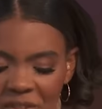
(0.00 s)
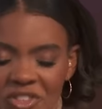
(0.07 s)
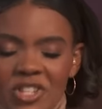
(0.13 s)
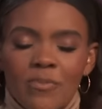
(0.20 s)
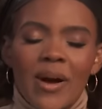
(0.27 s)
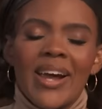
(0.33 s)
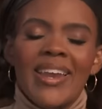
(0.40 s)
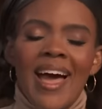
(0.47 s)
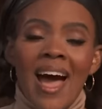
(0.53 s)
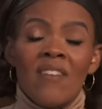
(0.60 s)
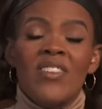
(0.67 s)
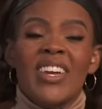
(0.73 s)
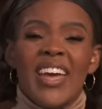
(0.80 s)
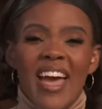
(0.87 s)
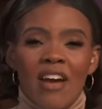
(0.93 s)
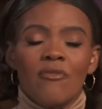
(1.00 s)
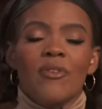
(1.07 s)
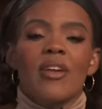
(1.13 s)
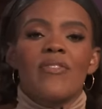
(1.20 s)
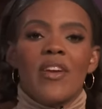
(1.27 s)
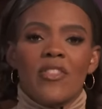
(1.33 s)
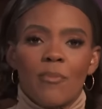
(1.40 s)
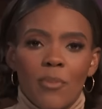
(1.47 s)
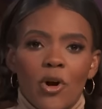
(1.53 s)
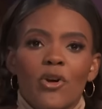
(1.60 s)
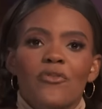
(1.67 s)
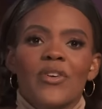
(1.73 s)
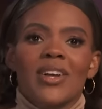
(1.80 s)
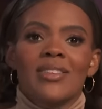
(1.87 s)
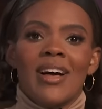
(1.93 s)
But despite having everything, the
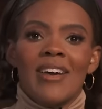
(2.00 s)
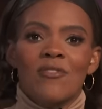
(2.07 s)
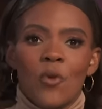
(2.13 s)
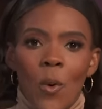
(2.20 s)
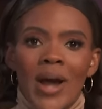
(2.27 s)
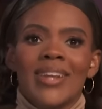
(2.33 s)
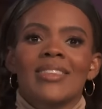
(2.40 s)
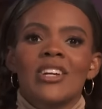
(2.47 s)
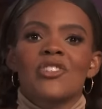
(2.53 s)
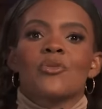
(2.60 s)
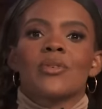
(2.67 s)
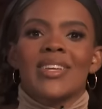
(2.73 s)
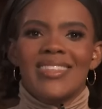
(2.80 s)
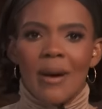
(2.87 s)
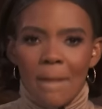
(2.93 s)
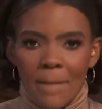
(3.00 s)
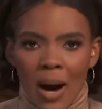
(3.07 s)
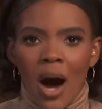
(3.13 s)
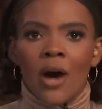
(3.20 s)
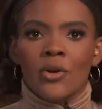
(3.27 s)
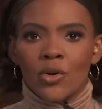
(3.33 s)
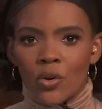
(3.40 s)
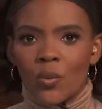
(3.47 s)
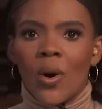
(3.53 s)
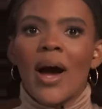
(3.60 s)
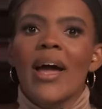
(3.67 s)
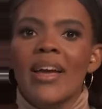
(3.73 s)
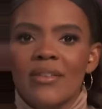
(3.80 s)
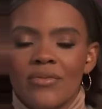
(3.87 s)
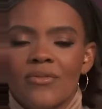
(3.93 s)
perfect life, quite literally the model
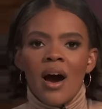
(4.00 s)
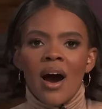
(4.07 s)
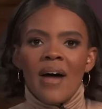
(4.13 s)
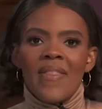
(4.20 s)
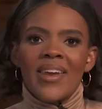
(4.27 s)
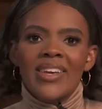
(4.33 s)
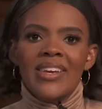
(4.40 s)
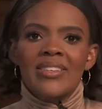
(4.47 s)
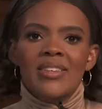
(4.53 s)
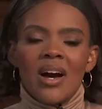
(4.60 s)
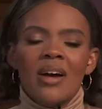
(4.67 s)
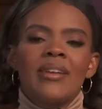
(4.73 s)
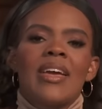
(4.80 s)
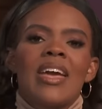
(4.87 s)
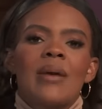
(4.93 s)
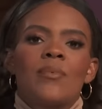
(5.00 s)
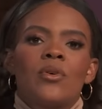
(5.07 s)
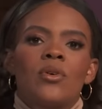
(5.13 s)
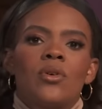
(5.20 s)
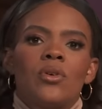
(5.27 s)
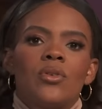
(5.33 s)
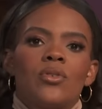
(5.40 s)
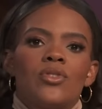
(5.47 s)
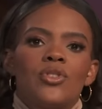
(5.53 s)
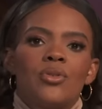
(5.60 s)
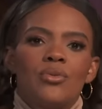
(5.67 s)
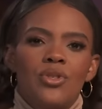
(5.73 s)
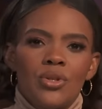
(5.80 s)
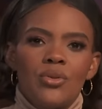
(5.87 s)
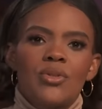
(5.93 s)
wife, that he's unable
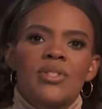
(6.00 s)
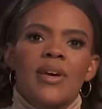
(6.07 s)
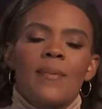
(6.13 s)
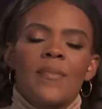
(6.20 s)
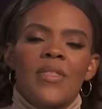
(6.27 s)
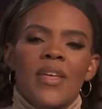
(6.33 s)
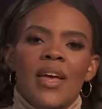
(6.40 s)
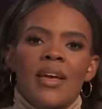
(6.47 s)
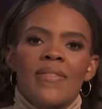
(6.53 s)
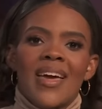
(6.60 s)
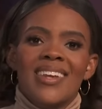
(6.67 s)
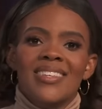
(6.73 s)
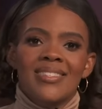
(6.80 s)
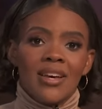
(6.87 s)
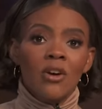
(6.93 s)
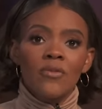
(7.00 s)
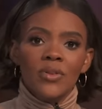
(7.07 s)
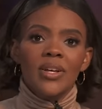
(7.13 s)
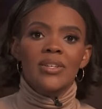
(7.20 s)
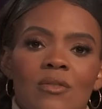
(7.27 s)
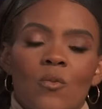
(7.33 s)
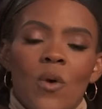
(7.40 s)
to do something that is selfless.